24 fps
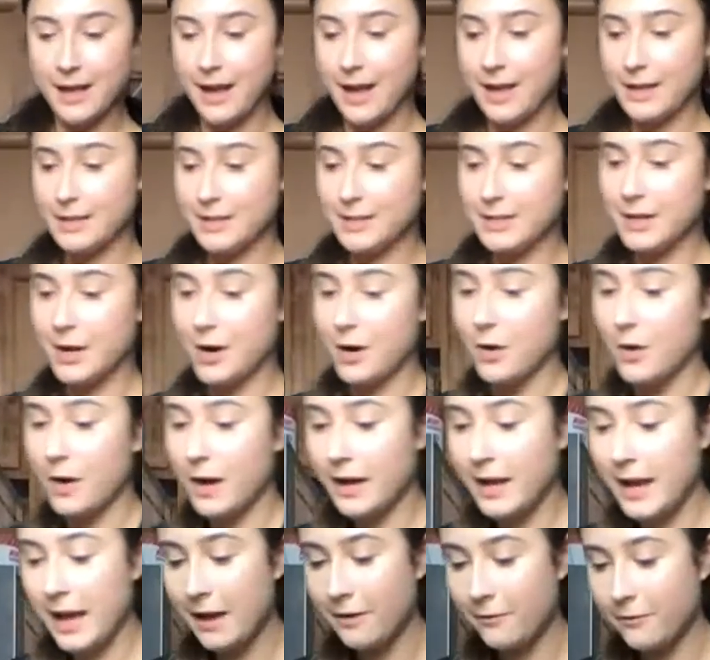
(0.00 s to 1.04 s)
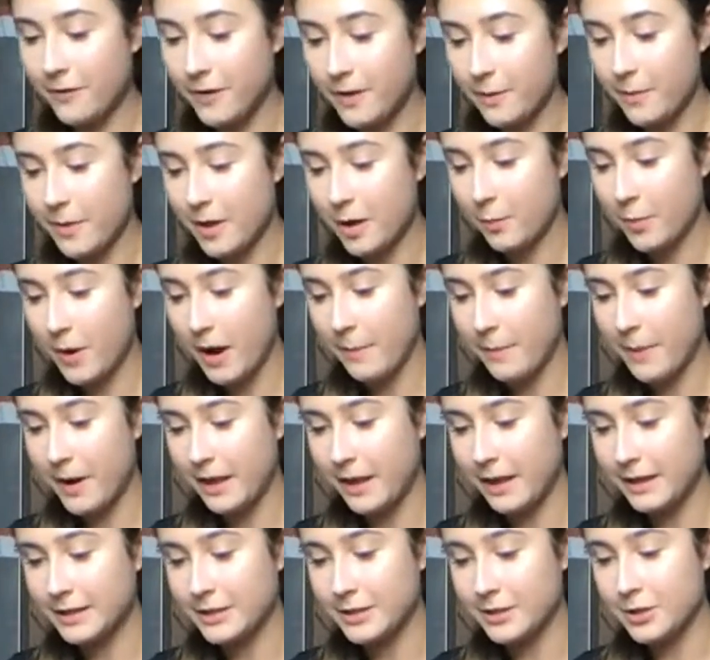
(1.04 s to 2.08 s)
And so again, for the meal prep, I
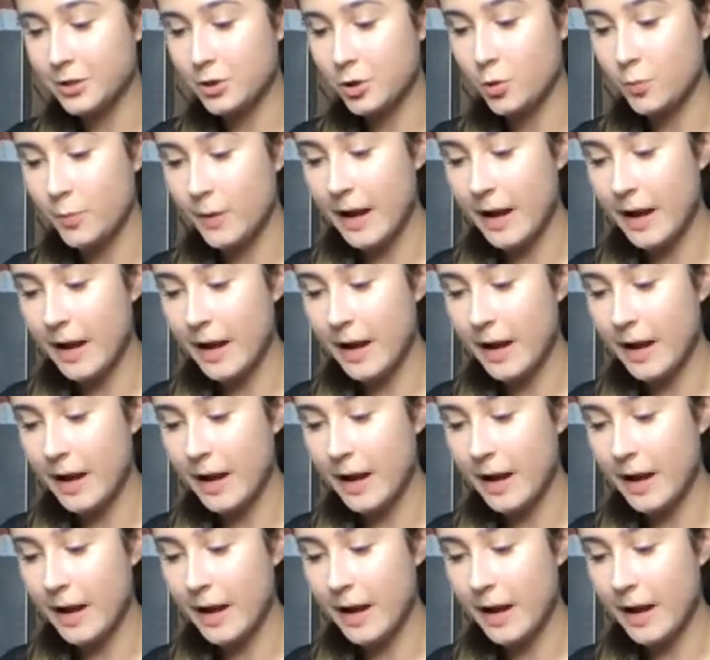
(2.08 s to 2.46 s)
like to scoop it